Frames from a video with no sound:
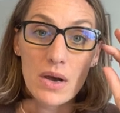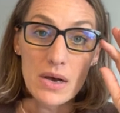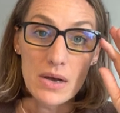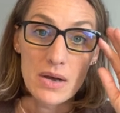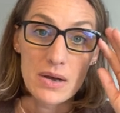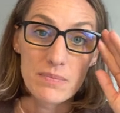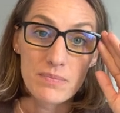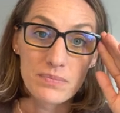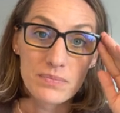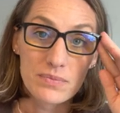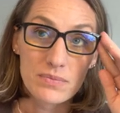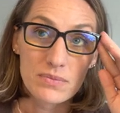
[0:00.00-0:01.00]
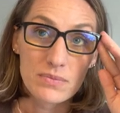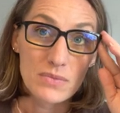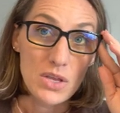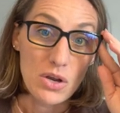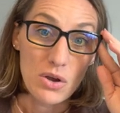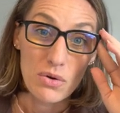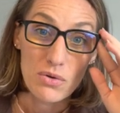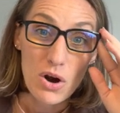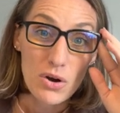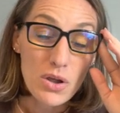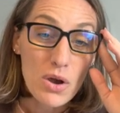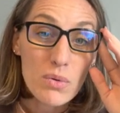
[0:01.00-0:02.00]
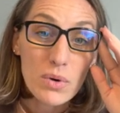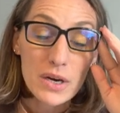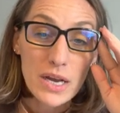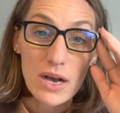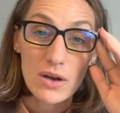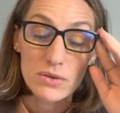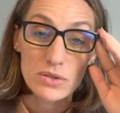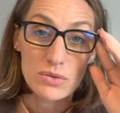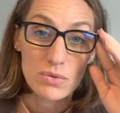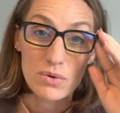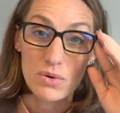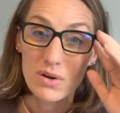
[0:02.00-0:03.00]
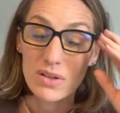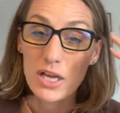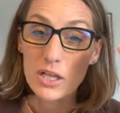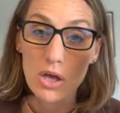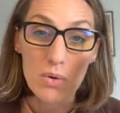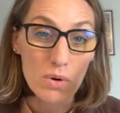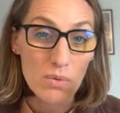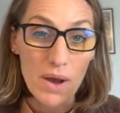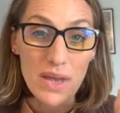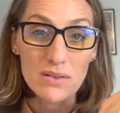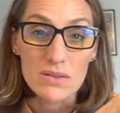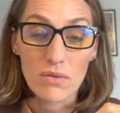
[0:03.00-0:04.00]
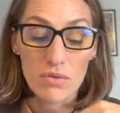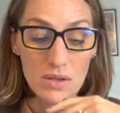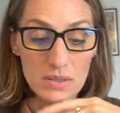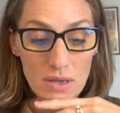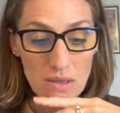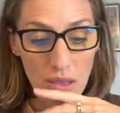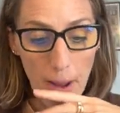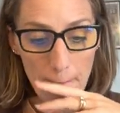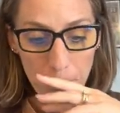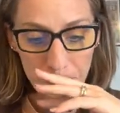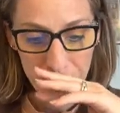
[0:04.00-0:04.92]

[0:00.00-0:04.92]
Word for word: um, you know, cardio workouts or like lower weights or things like that.